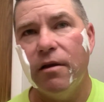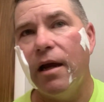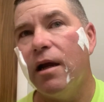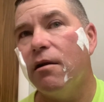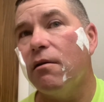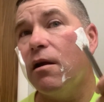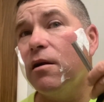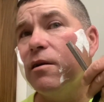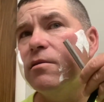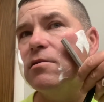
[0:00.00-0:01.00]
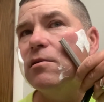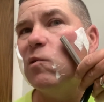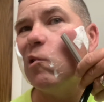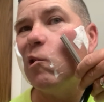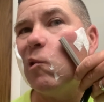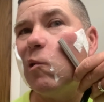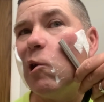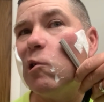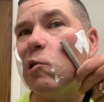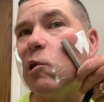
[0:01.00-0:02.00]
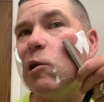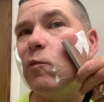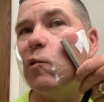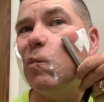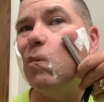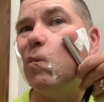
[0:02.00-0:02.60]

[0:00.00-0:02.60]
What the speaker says: airlines and all that stuff. And